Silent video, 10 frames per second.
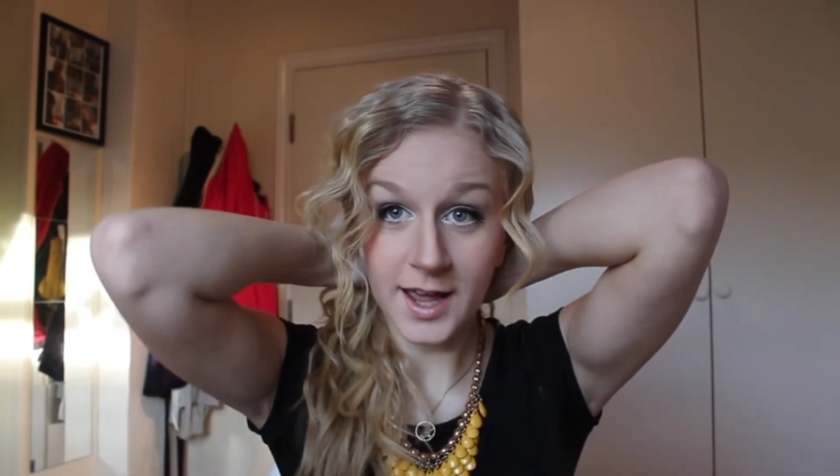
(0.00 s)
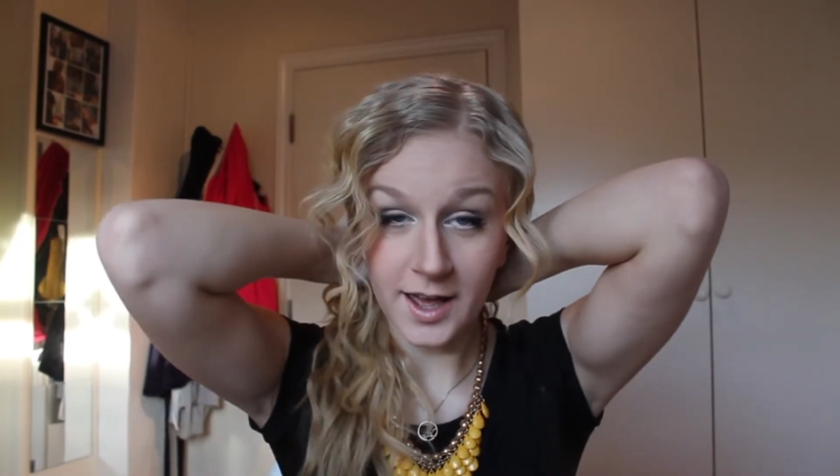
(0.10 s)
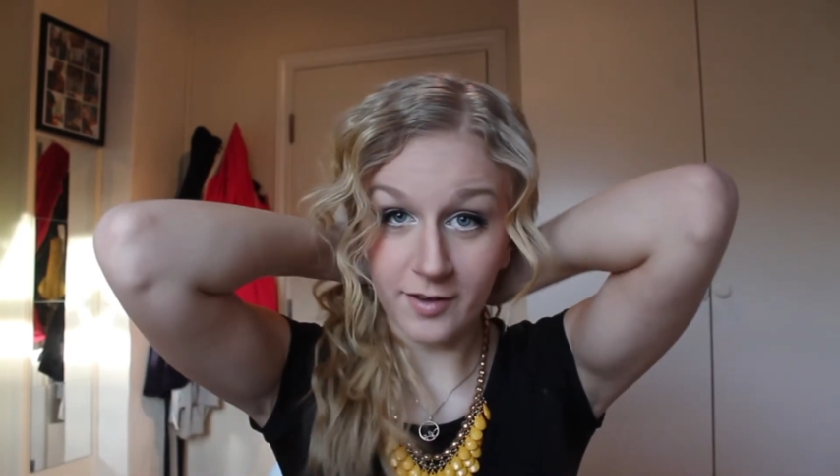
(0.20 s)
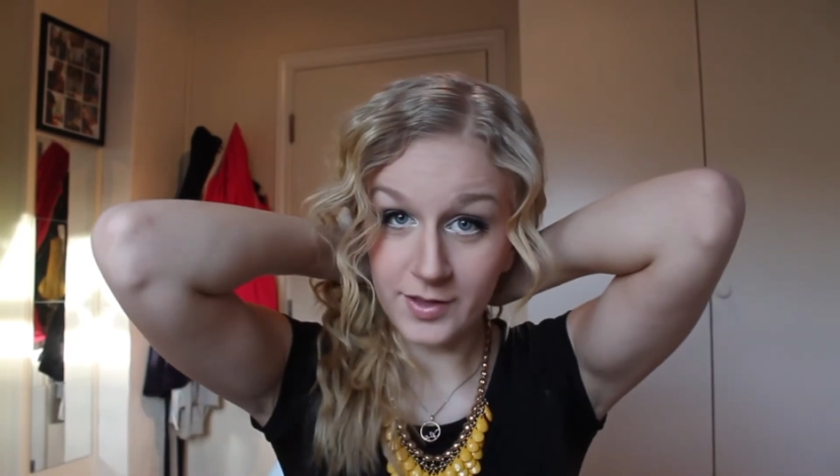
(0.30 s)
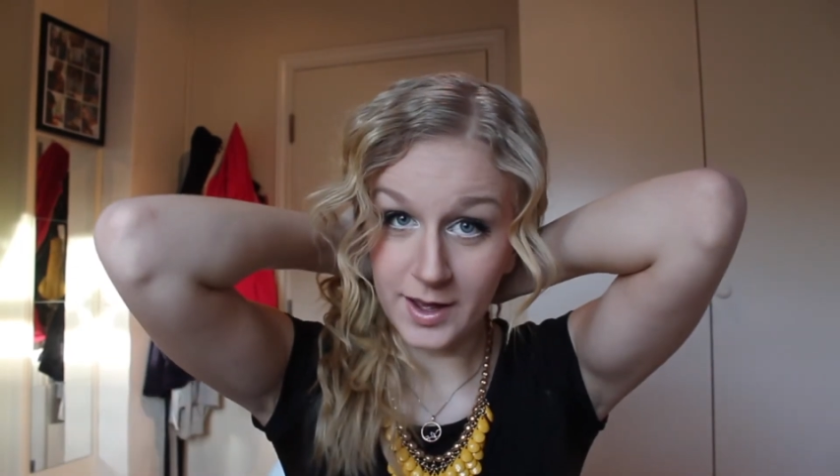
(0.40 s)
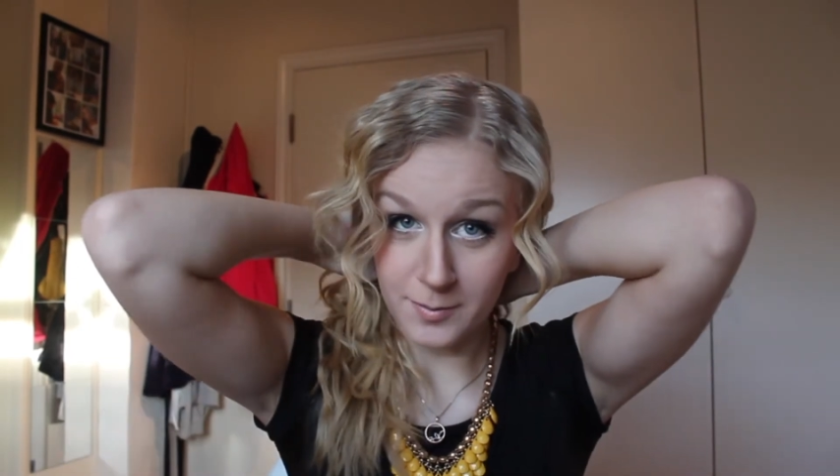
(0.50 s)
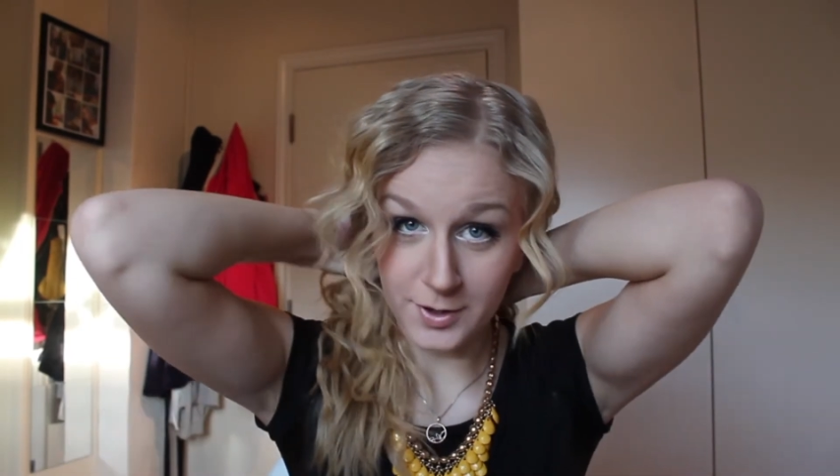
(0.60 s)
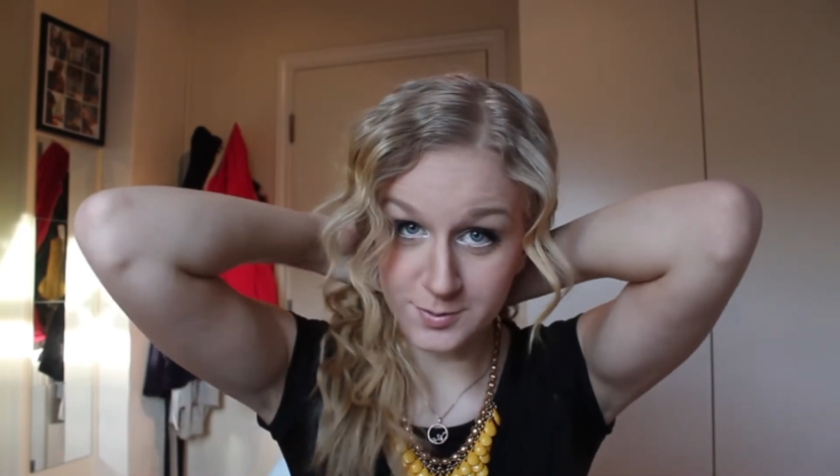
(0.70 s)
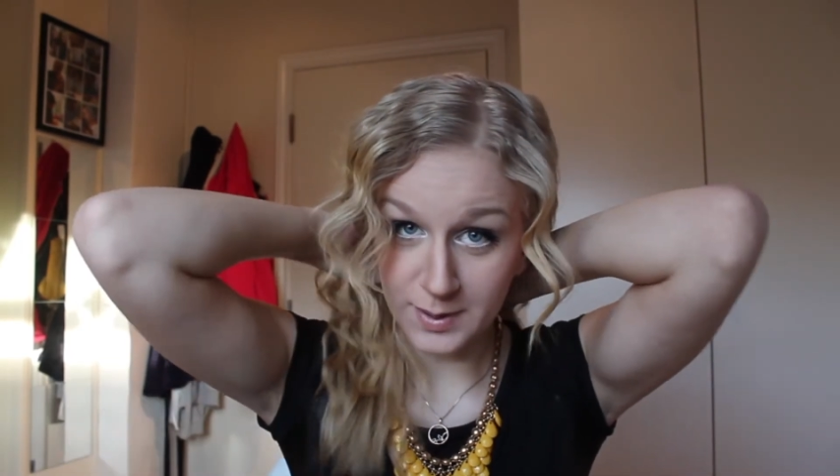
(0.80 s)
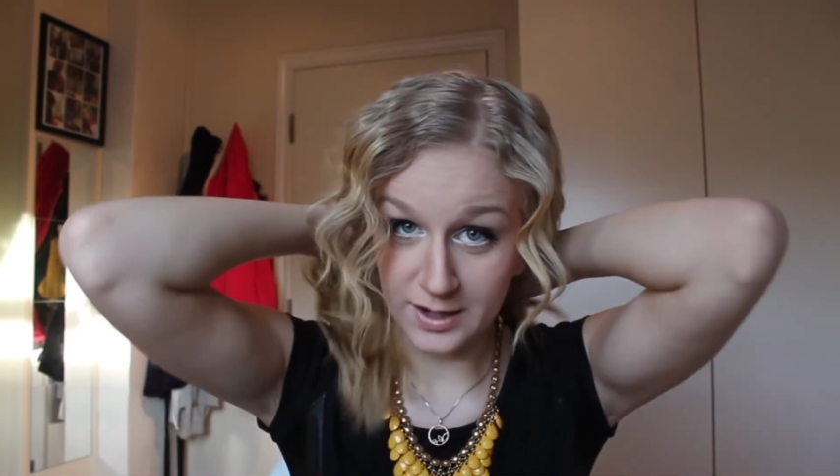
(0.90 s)
have that
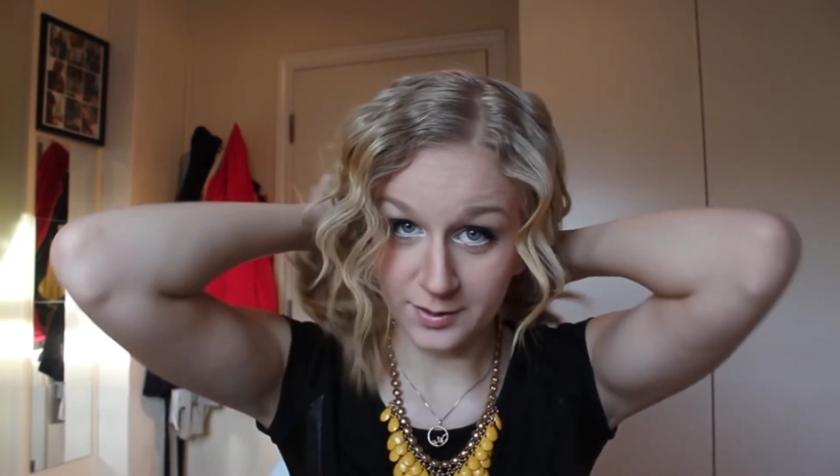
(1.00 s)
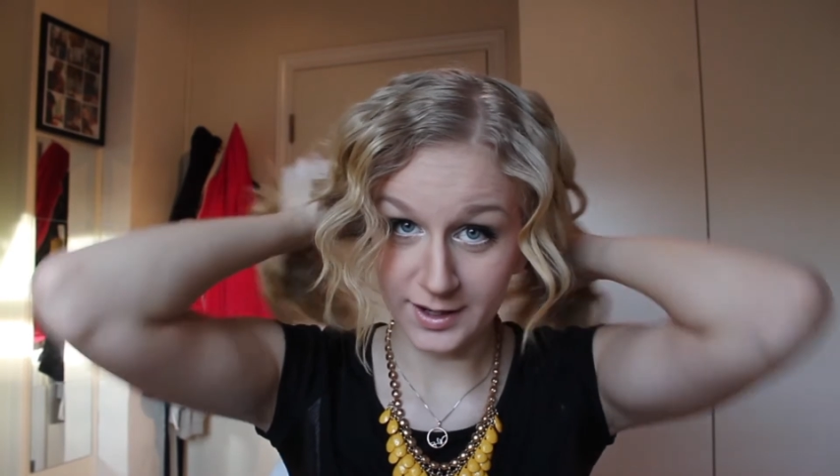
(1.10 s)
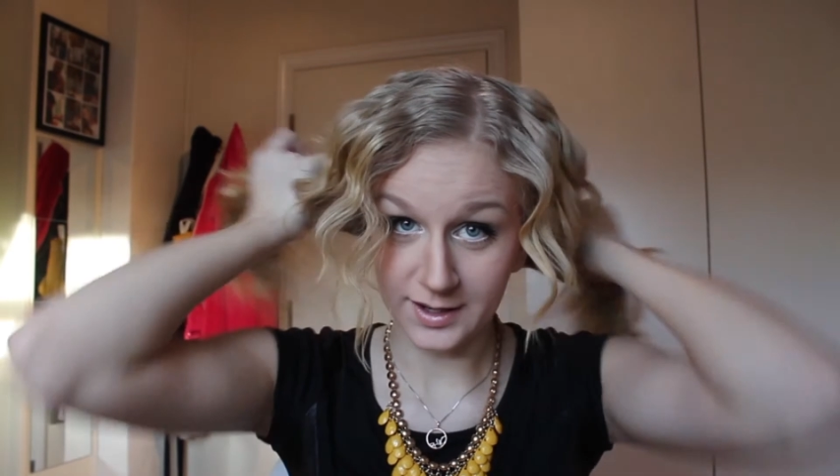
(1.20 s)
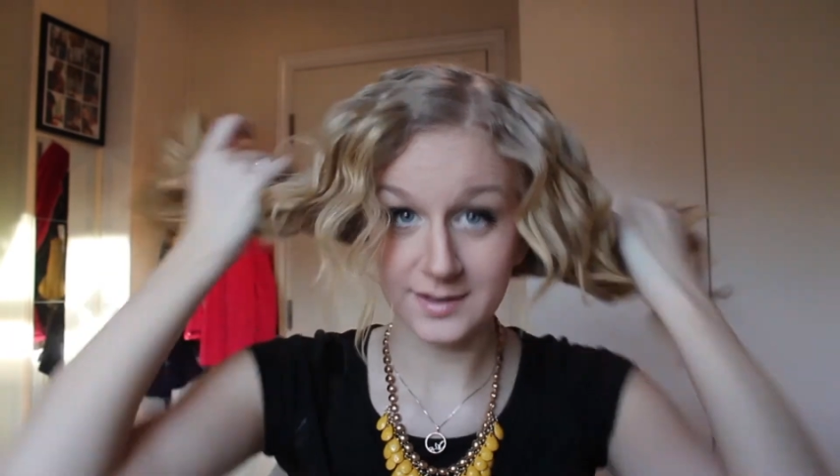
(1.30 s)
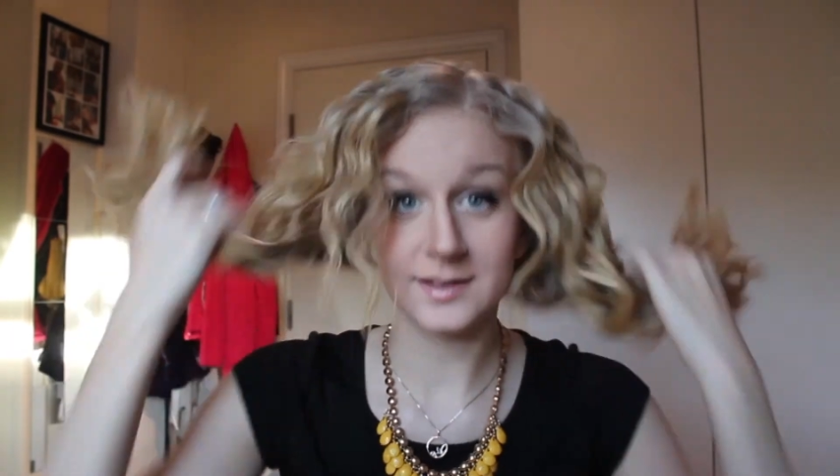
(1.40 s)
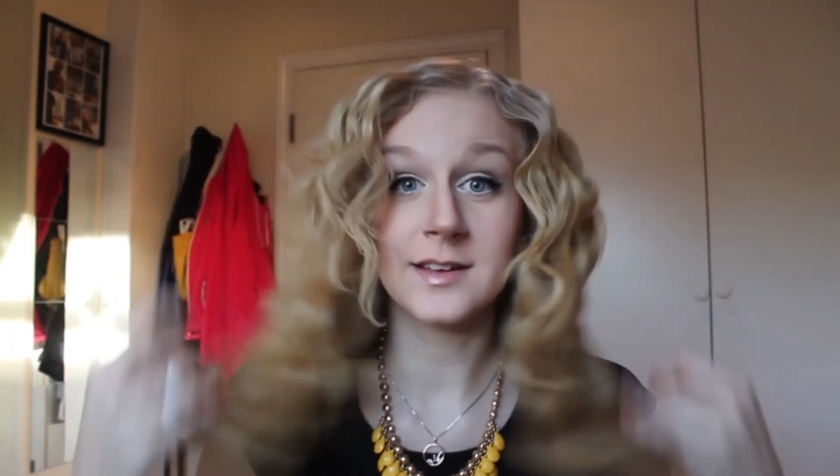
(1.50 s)
much battery,